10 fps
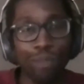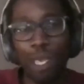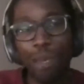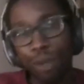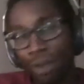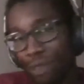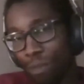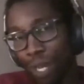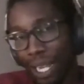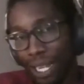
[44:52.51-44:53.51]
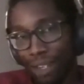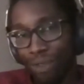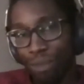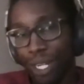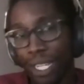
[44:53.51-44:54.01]
people who have completely
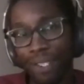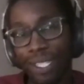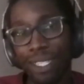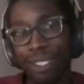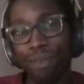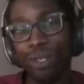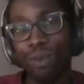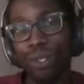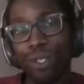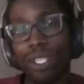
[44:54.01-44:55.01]
different belief systems to us.